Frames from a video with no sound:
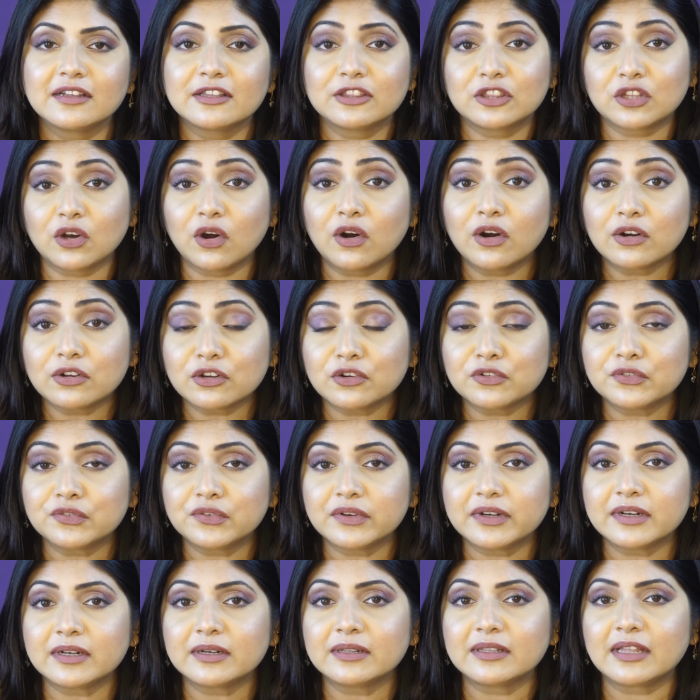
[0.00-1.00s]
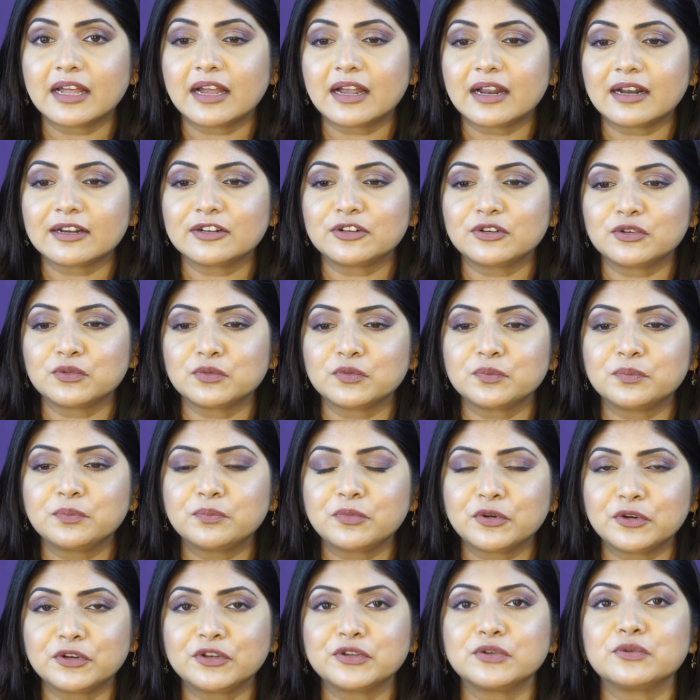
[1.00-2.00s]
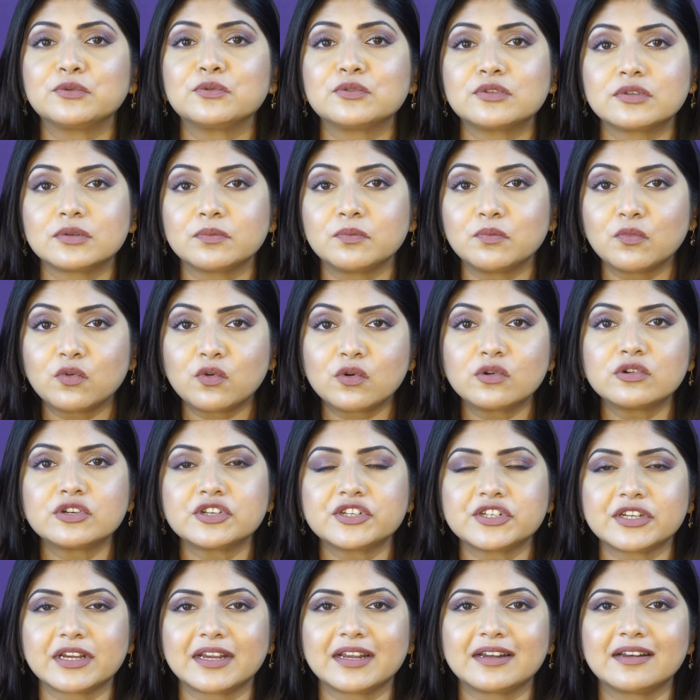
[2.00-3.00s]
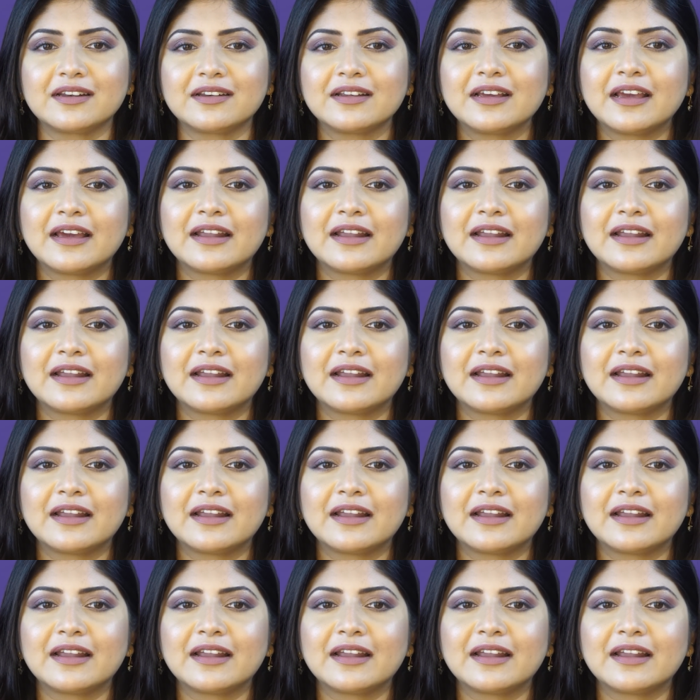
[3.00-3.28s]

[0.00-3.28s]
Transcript: thought of it, that to produce more shade